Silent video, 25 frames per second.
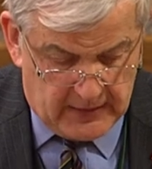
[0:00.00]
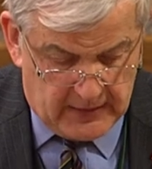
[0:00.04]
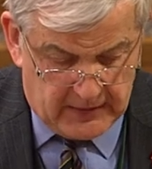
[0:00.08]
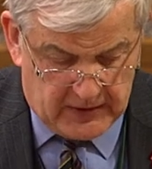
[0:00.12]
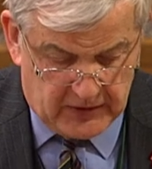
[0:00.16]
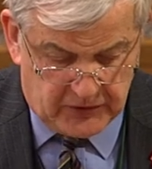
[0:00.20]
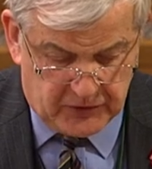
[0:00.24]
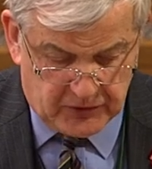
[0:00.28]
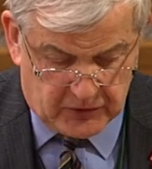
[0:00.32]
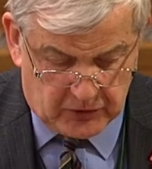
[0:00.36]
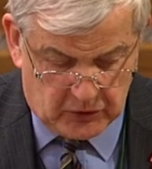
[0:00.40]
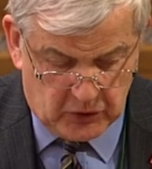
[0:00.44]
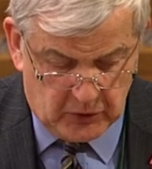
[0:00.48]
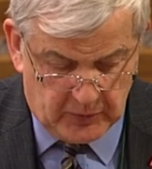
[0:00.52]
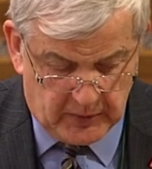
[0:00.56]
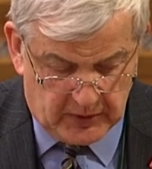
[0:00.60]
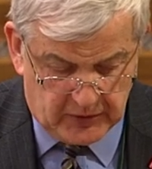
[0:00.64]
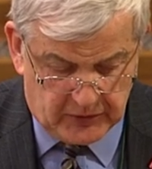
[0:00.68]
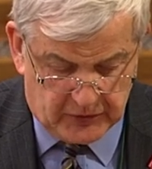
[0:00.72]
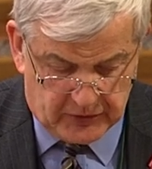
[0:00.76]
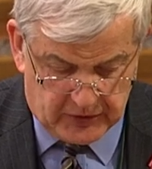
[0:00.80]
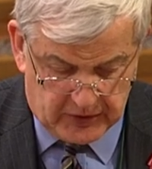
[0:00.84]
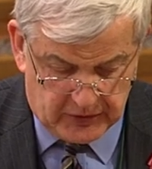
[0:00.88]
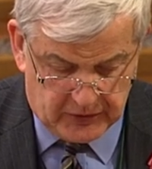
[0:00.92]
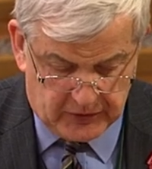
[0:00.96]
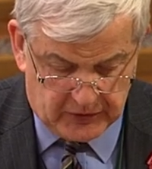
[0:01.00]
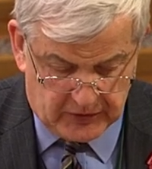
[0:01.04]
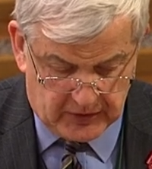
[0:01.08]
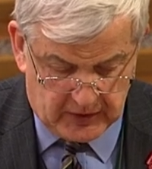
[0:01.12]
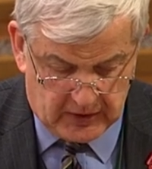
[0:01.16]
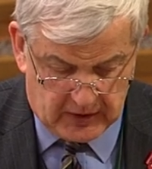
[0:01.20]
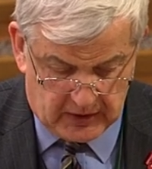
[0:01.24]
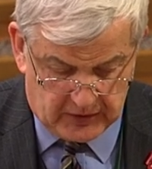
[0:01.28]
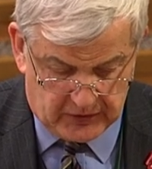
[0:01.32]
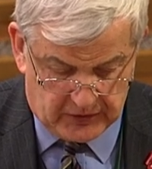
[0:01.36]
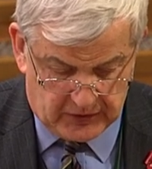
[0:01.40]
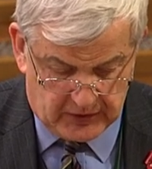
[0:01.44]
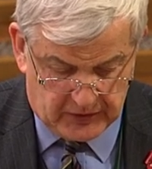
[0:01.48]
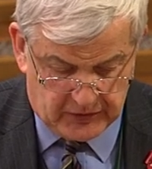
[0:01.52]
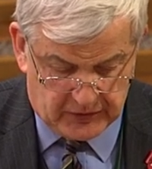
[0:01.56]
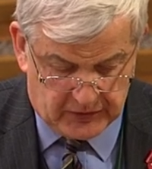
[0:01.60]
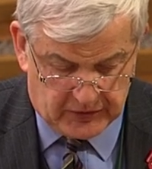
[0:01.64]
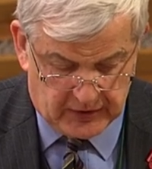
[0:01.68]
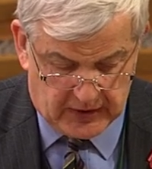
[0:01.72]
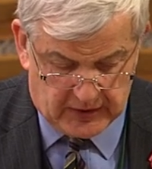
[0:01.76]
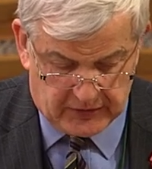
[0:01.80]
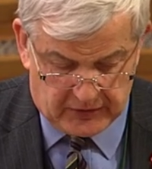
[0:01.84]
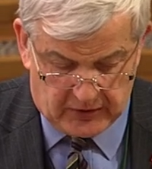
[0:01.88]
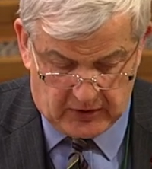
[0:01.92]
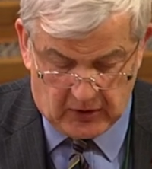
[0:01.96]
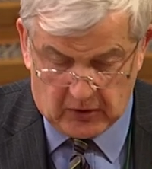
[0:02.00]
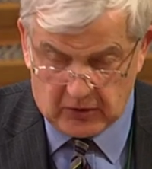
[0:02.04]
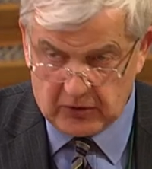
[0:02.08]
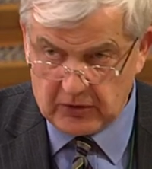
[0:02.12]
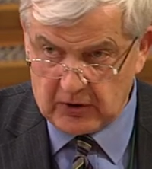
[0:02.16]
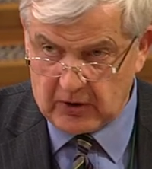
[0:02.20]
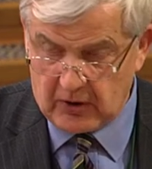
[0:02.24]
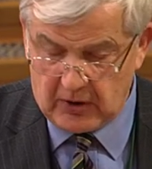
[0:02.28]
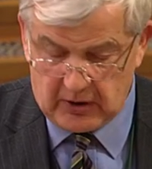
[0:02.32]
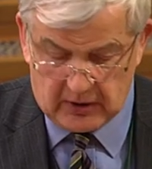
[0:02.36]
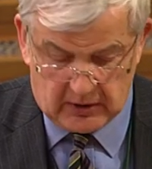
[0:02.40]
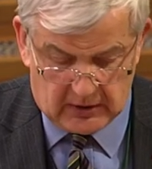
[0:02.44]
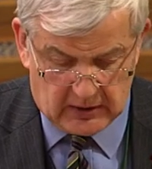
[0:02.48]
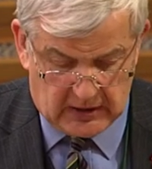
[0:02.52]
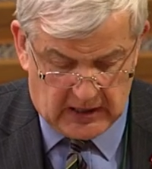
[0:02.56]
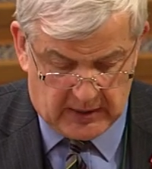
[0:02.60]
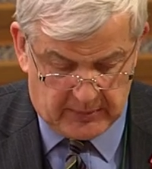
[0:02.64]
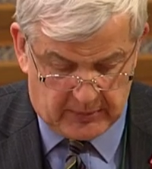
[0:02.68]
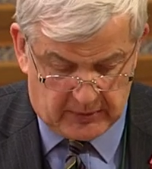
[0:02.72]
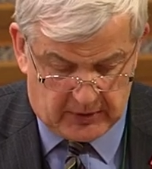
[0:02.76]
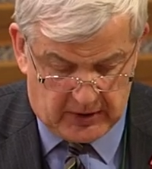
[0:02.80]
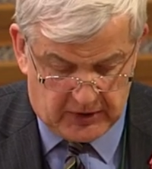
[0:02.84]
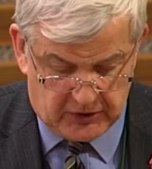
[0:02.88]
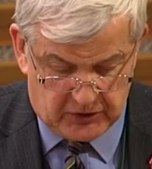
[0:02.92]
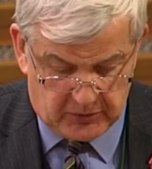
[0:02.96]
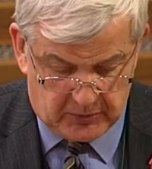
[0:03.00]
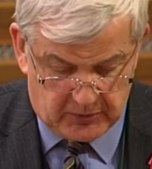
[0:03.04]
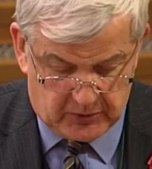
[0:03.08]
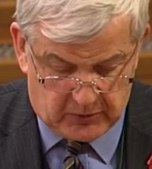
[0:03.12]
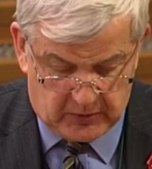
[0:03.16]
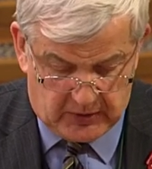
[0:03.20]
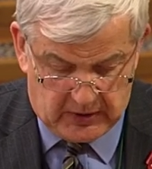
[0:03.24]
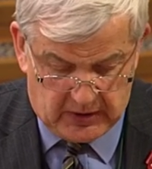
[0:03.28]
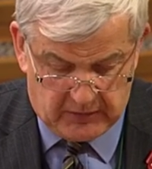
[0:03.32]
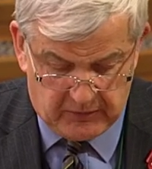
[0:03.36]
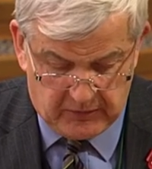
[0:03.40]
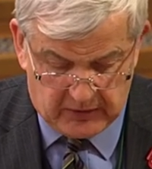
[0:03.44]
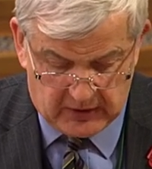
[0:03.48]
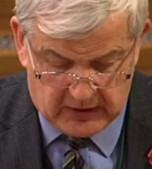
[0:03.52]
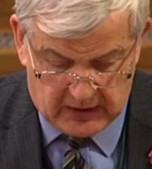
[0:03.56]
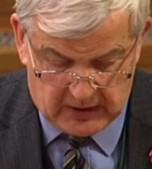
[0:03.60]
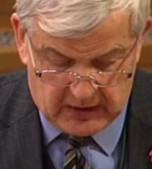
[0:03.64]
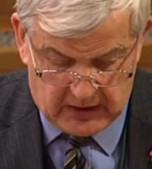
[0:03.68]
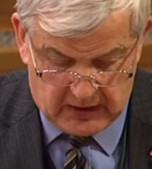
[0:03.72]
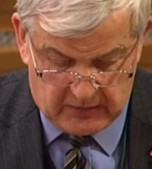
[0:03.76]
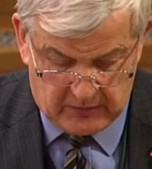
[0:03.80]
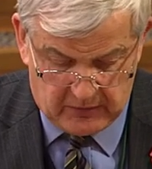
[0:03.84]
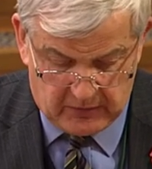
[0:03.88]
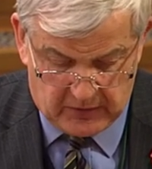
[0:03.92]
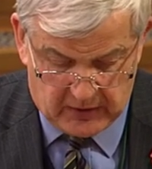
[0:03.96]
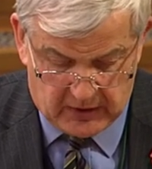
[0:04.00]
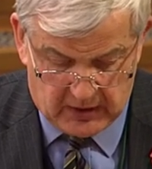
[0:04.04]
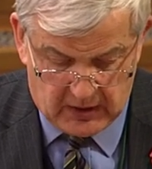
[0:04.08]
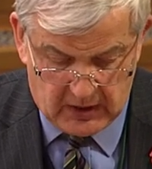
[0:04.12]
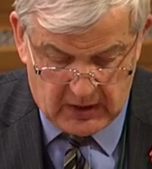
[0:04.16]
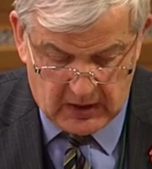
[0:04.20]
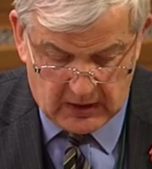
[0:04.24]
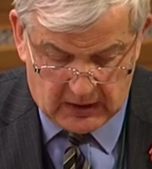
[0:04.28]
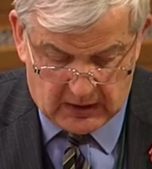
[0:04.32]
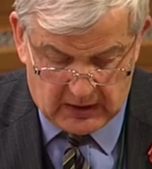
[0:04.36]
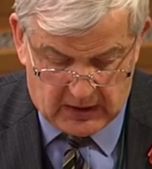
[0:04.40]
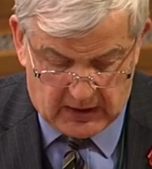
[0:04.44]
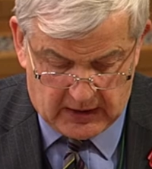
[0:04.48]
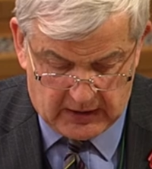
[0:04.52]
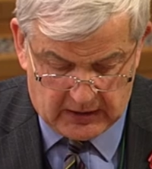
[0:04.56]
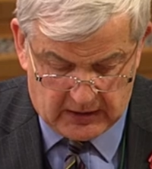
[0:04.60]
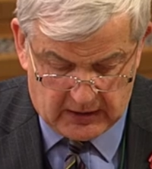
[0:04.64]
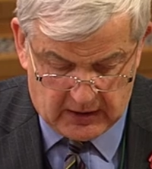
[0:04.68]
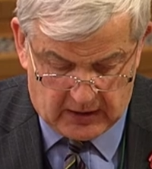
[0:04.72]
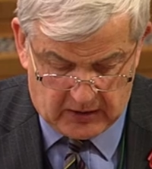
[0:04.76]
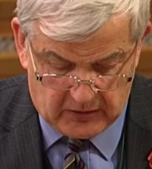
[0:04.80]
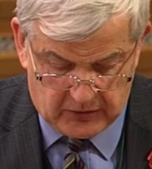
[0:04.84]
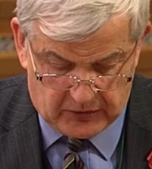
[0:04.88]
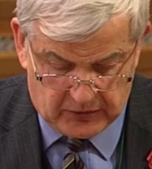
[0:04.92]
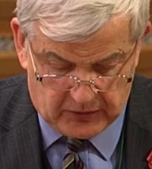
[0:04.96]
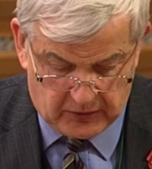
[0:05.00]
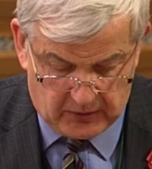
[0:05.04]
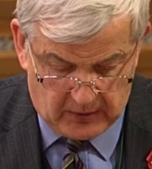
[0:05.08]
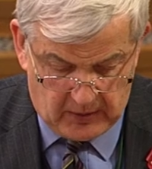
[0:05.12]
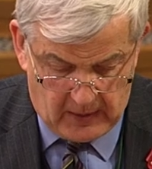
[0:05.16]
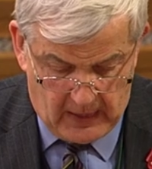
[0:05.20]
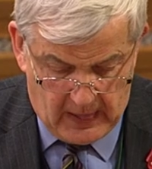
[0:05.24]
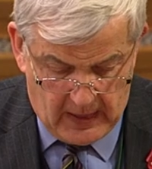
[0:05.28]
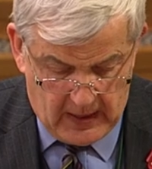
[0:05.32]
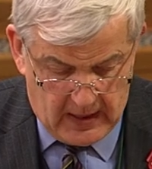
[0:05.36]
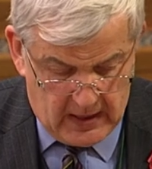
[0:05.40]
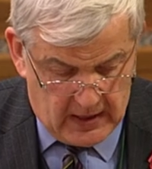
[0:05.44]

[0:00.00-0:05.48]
This group exists as an ongoing collaboration between Inverclyde Council,